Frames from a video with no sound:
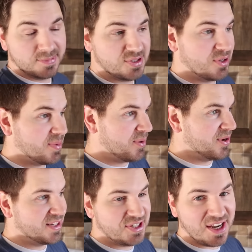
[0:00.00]
So you might
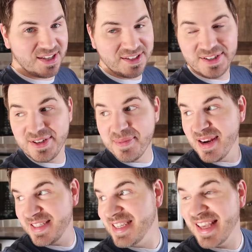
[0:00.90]
want to check your
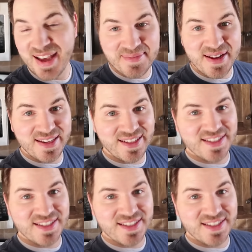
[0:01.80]
medicine cabinet